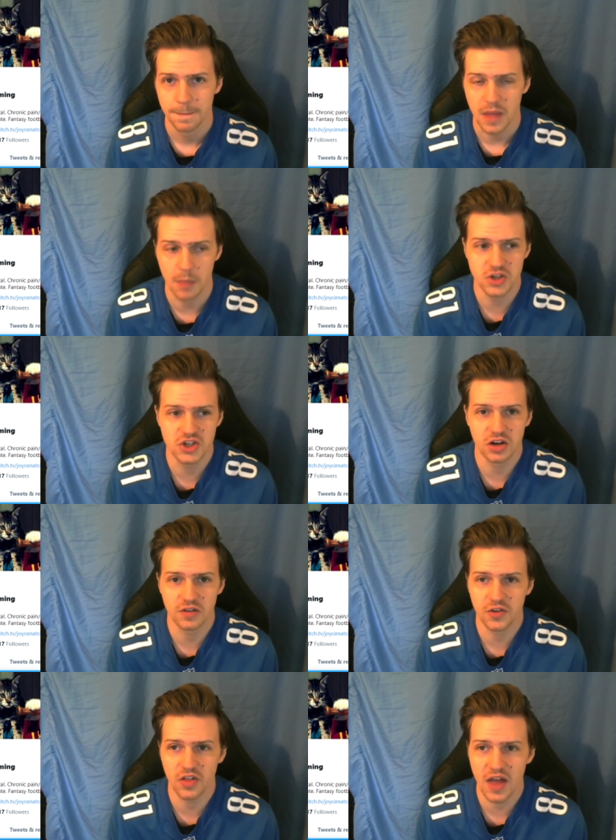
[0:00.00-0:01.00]
I've been cheering
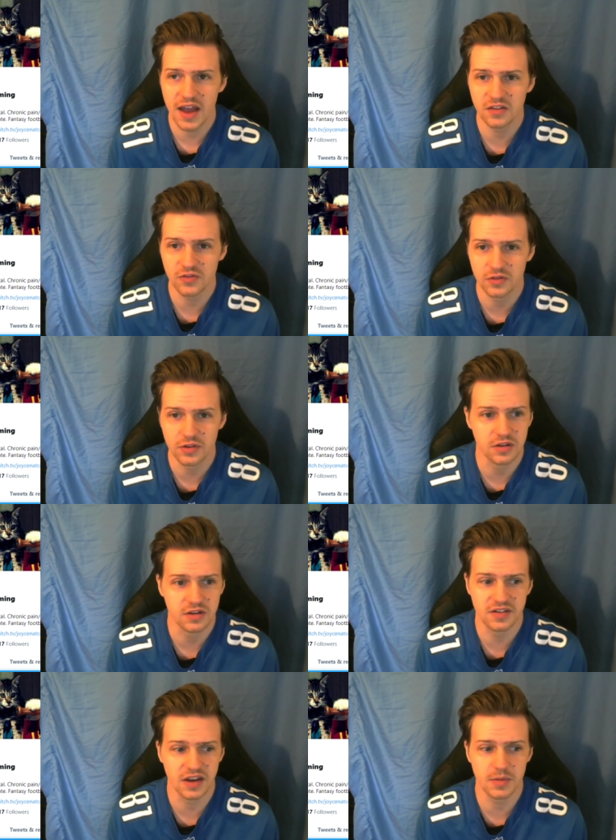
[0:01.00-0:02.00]
for the Lions for
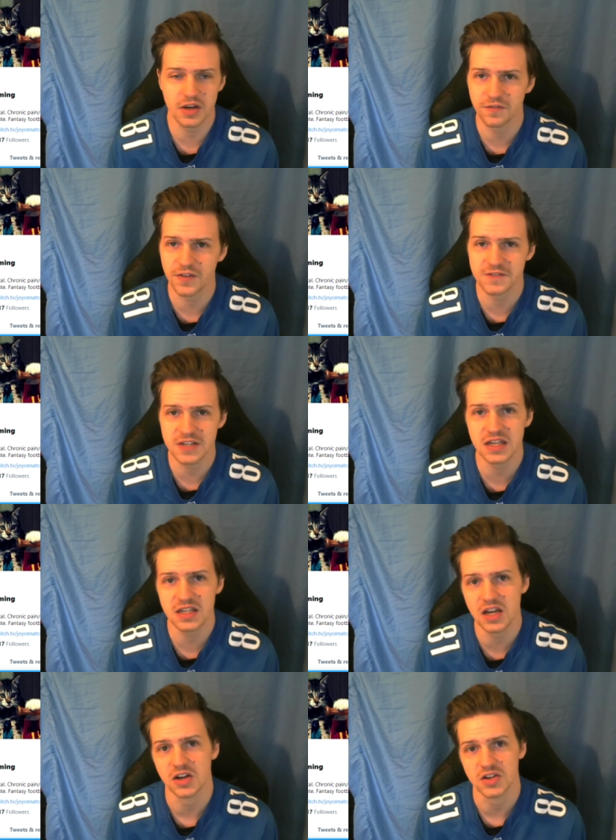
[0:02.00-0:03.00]
damn near 15
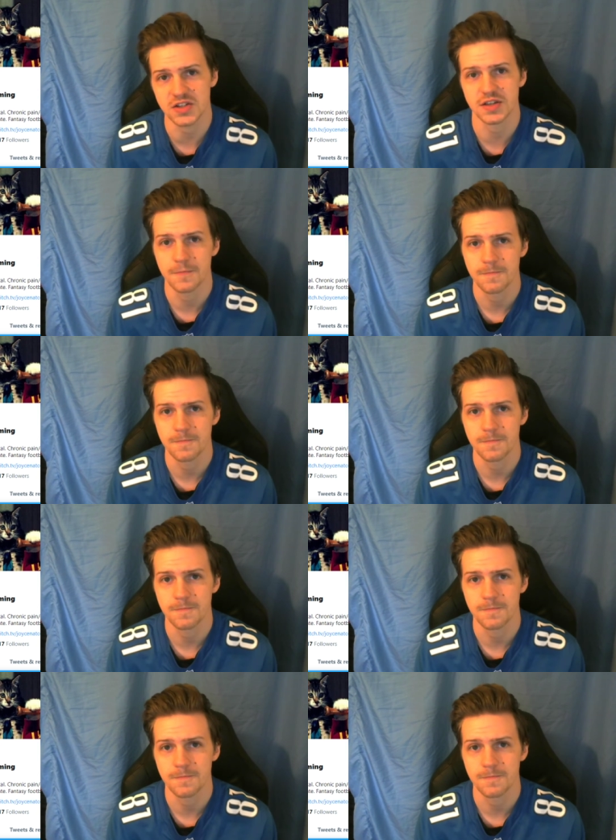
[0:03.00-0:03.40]
years.